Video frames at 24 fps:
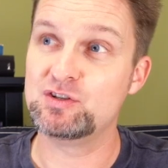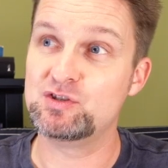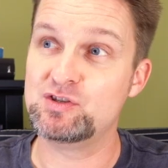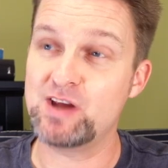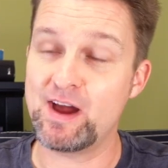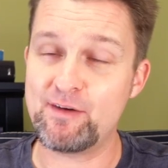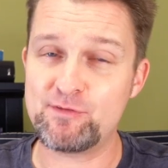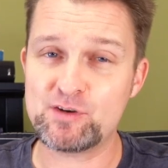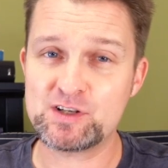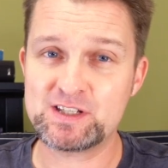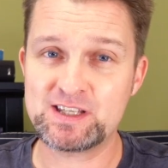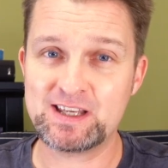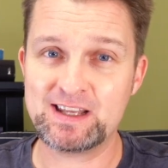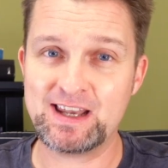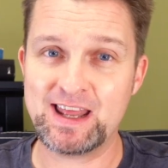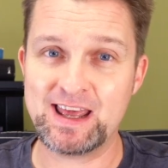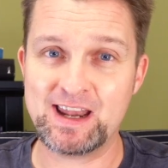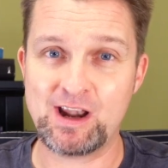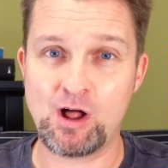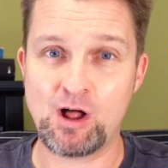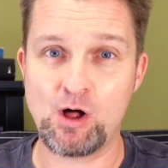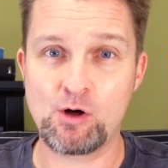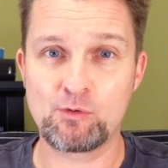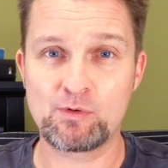Jefferson
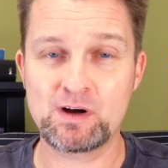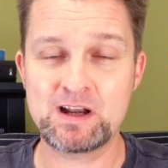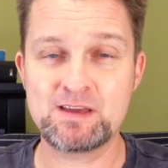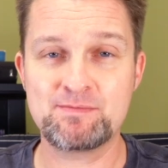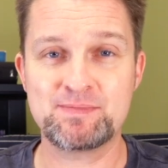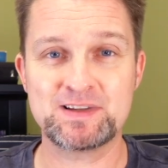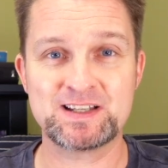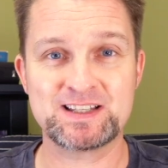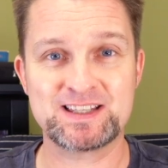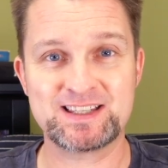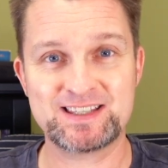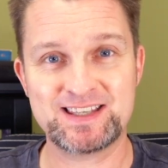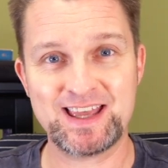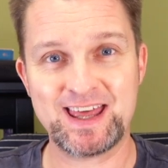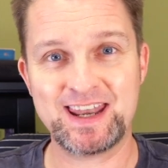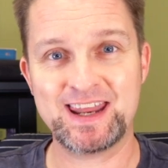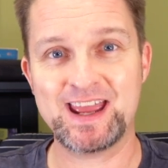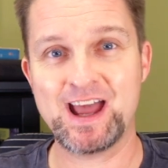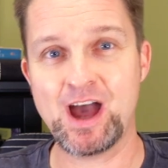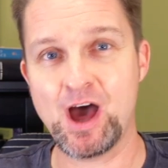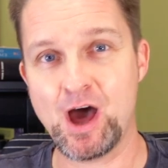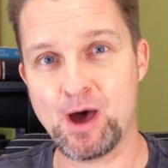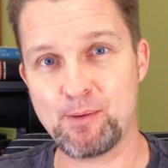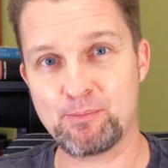had already been
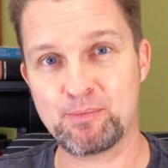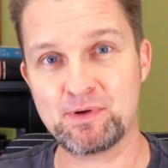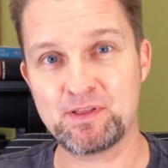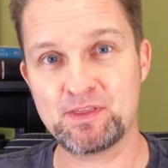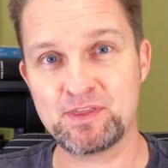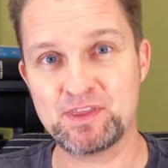setting up